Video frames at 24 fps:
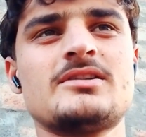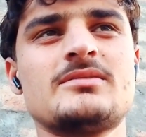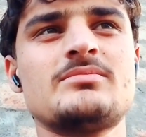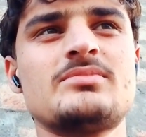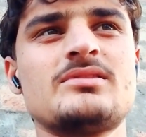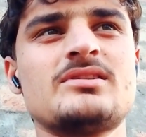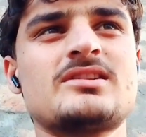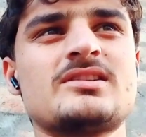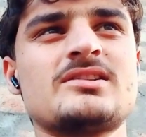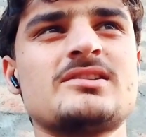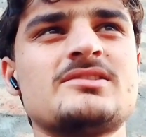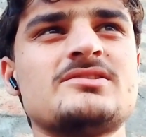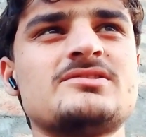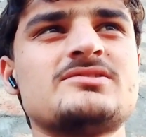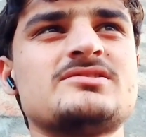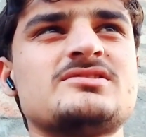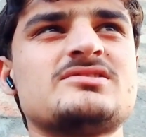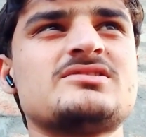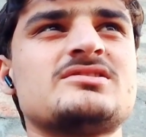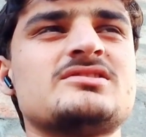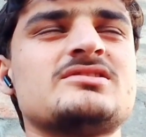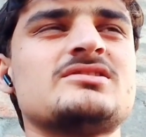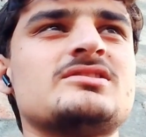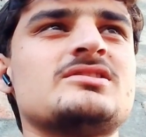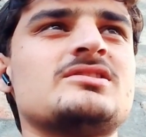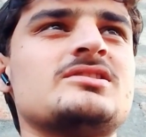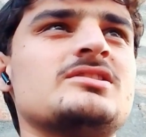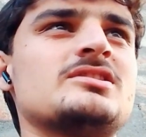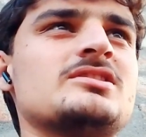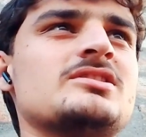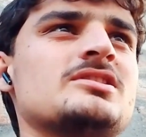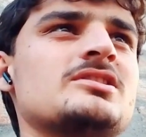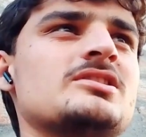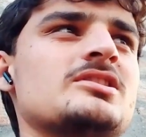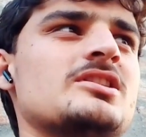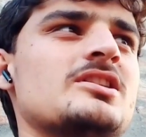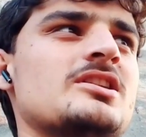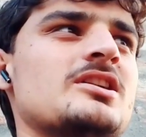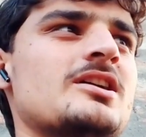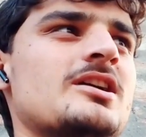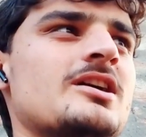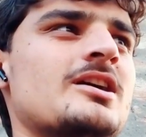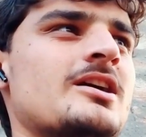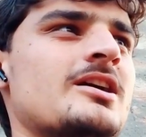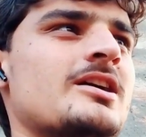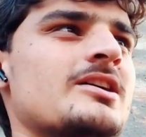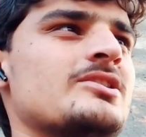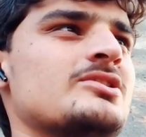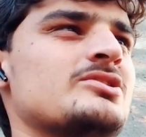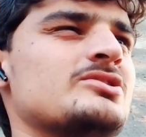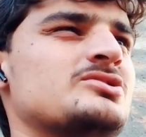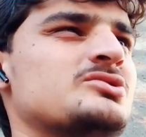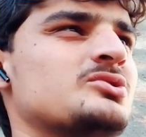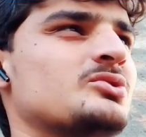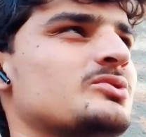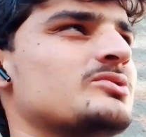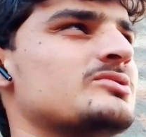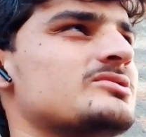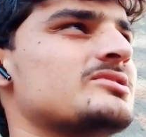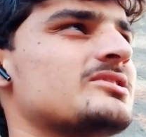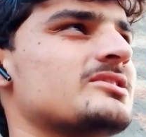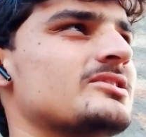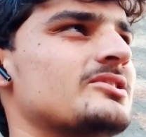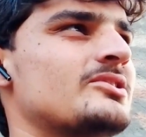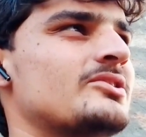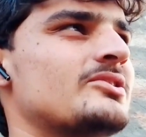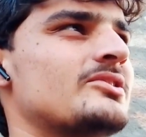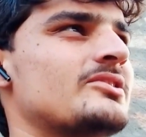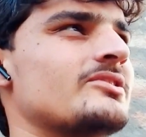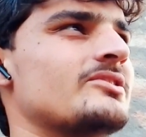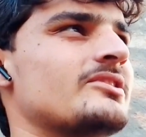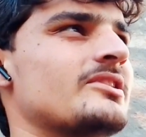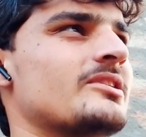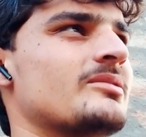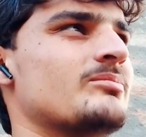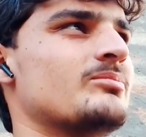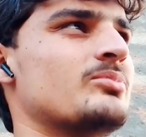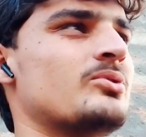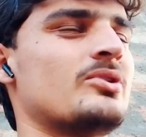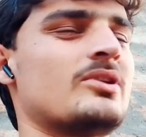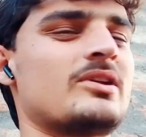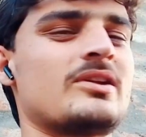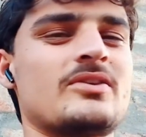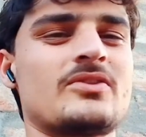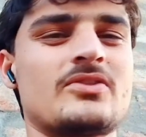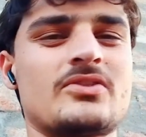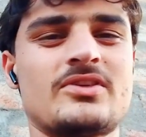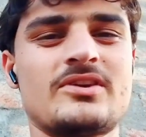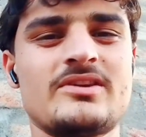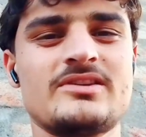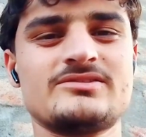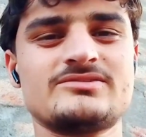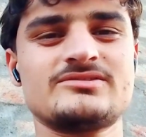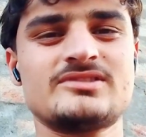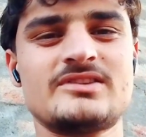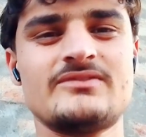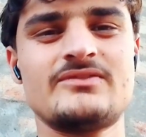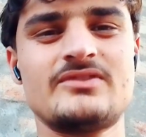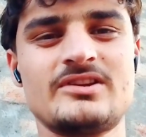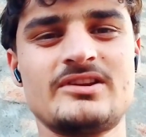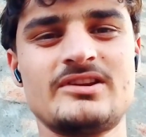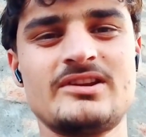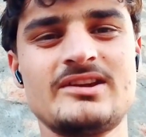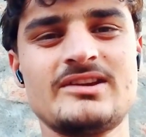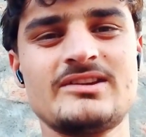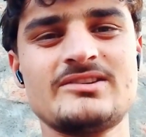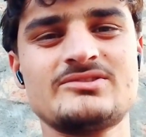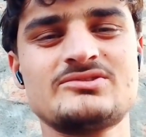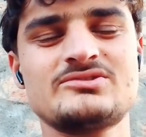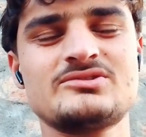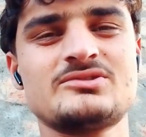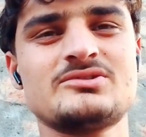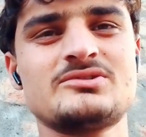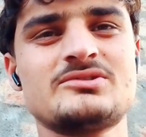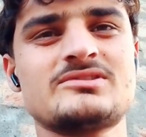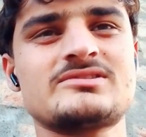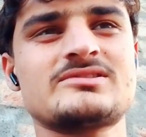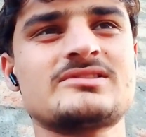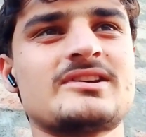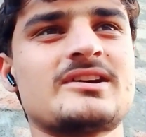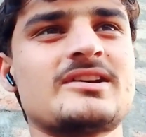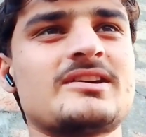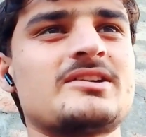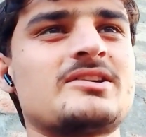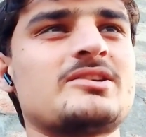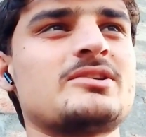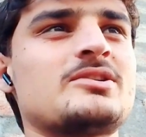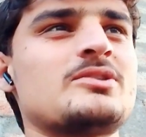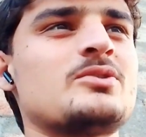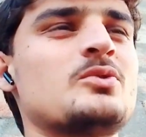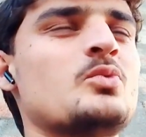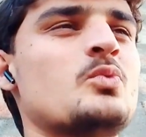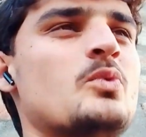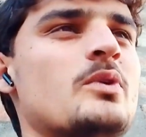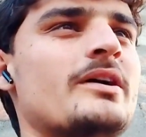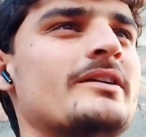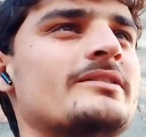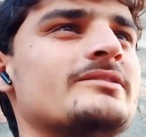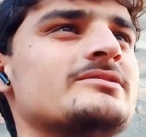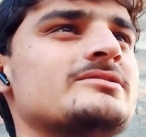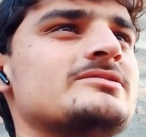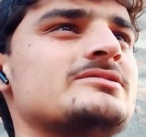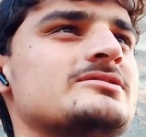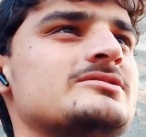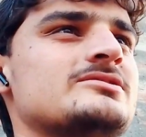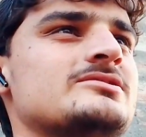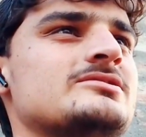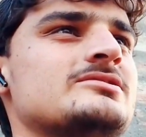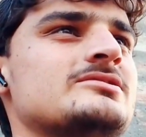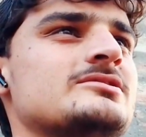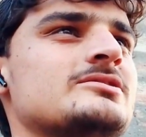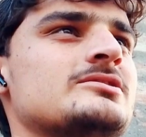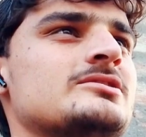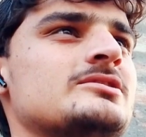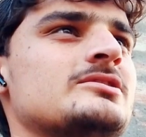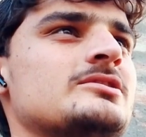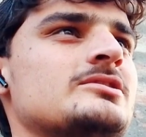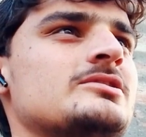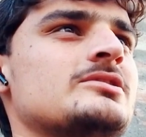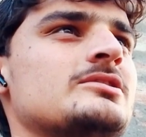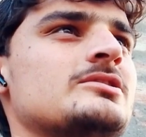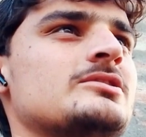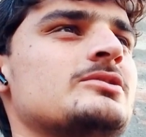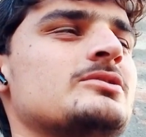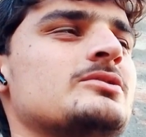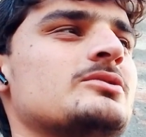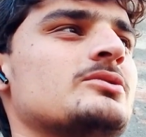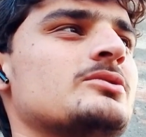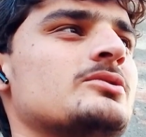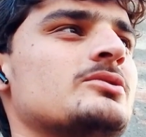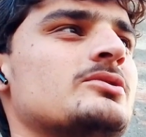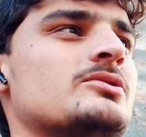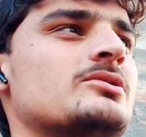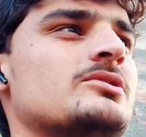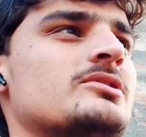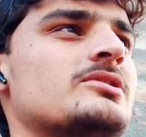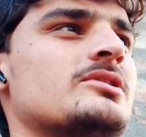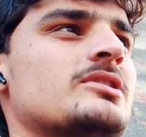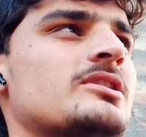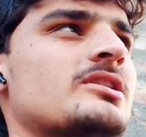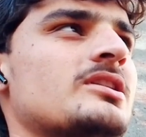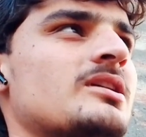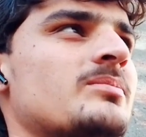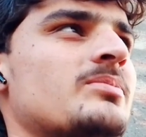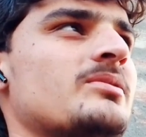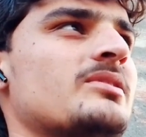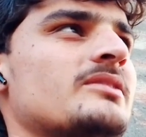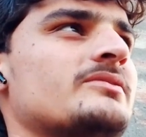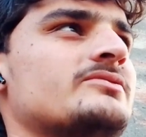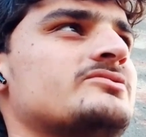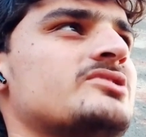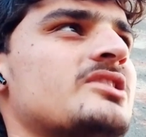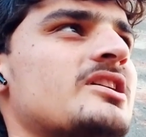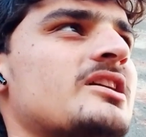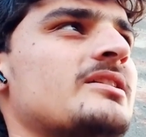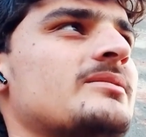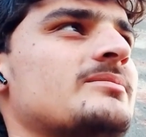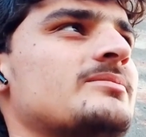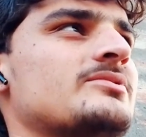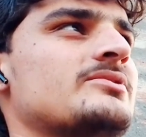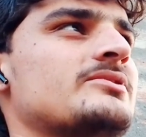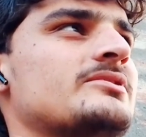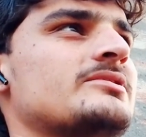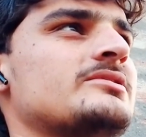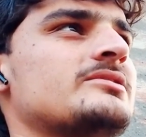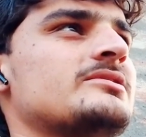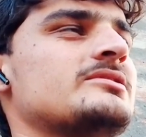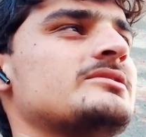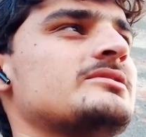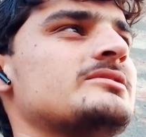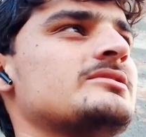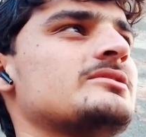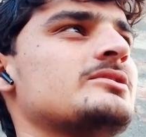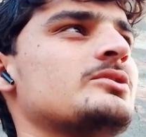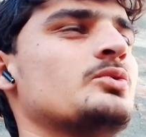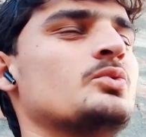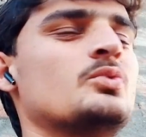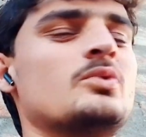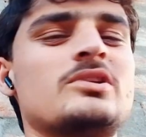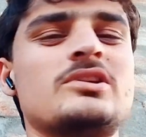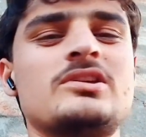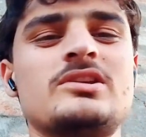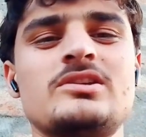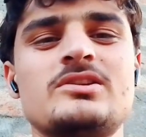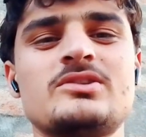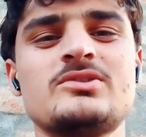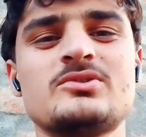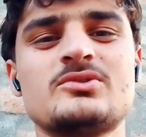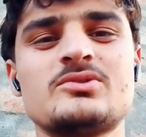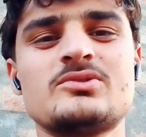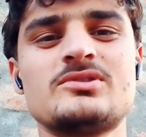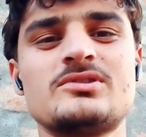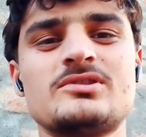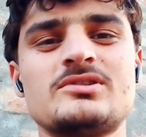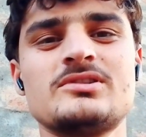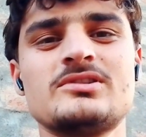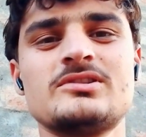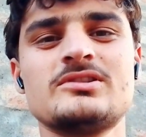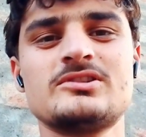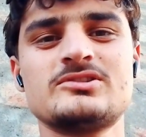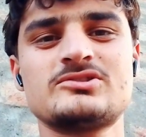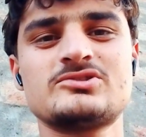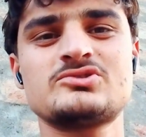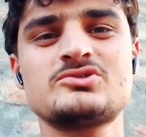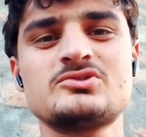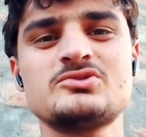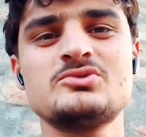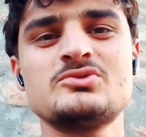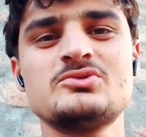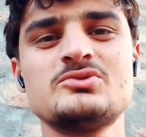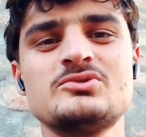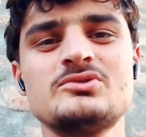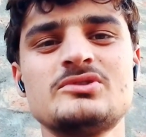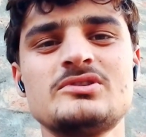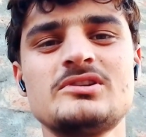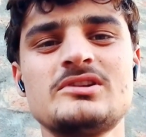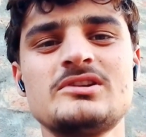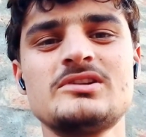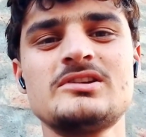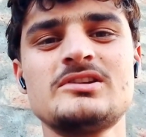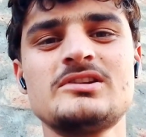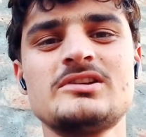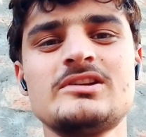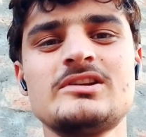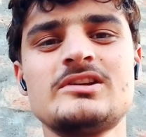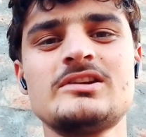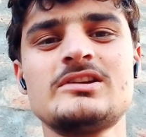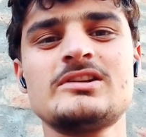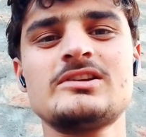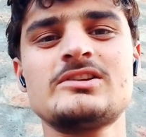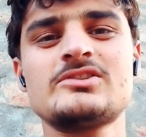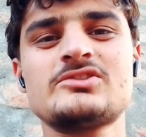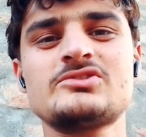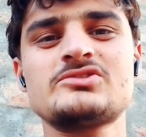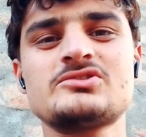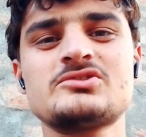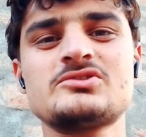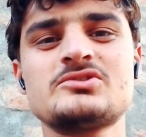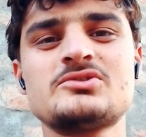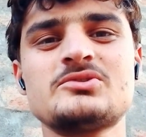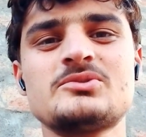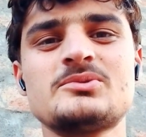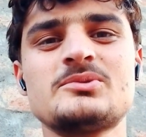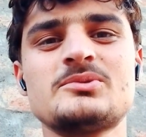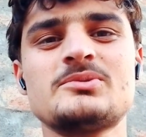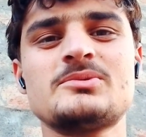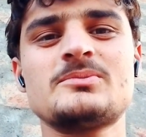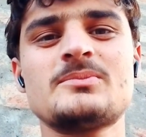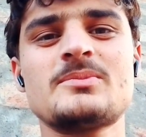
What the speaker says: because I don't learn important things every day. So it's like once or a couple of times a week or a two. So